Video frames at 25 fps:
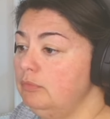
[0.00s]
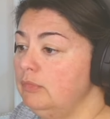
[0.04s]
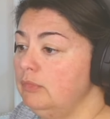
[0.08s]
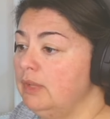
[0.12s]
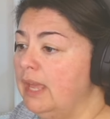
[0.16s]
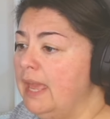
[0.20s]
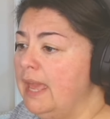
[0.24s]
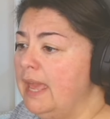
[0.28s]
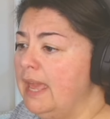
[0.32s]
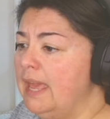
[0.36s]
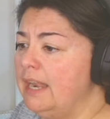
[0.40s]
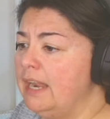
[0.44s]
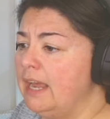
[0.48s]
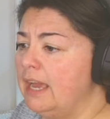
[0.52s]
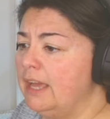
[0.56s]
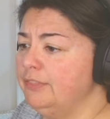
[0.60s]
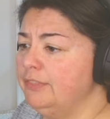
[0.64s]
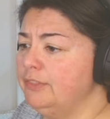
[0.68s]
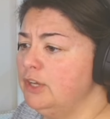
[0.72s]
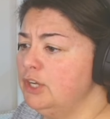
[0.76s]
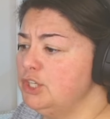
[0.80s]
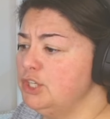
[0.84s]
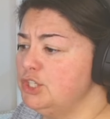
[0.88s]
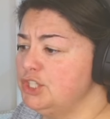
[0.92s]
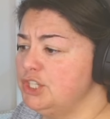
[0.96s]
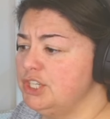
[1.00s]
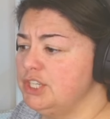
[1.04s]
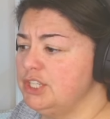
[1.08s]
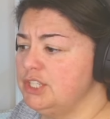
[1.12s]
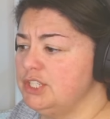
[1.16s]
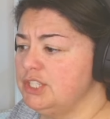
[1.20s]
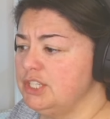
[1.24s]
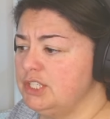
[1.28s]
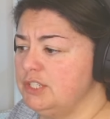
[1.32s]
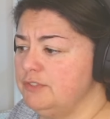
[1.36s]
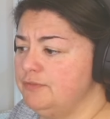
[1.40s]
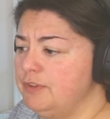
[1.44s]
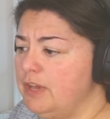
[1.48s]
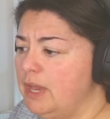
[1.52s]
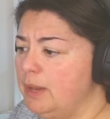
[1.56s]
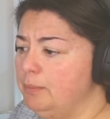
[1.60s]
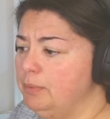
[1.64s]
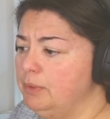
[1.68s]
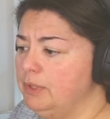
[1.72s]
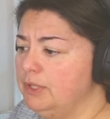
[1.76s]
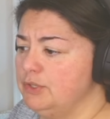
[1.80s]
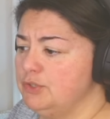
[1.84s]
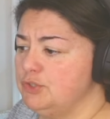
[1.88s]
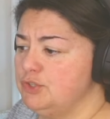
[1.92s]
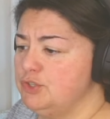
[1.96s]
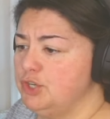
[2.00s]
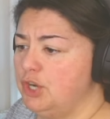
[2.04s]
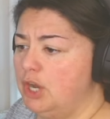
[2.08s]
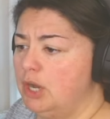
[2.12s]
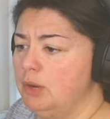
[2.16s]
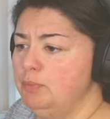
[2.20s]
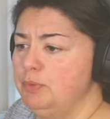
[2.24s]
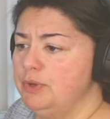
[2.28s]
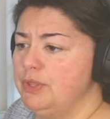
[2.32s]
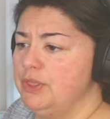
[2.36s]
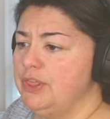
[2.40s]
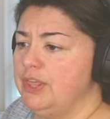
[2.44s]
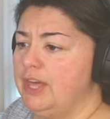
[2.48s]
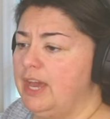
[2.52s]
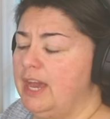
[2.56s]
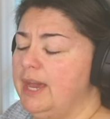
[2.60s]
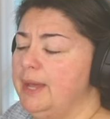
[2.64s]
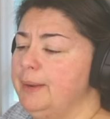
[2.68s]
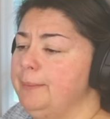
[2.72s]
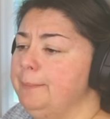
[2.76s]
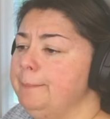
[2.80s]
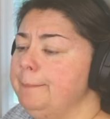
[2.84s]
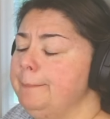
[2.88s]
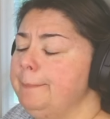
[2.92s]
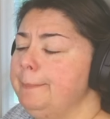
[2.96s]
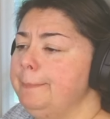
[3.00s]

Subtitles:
And I thought she did such a fabulous job with that.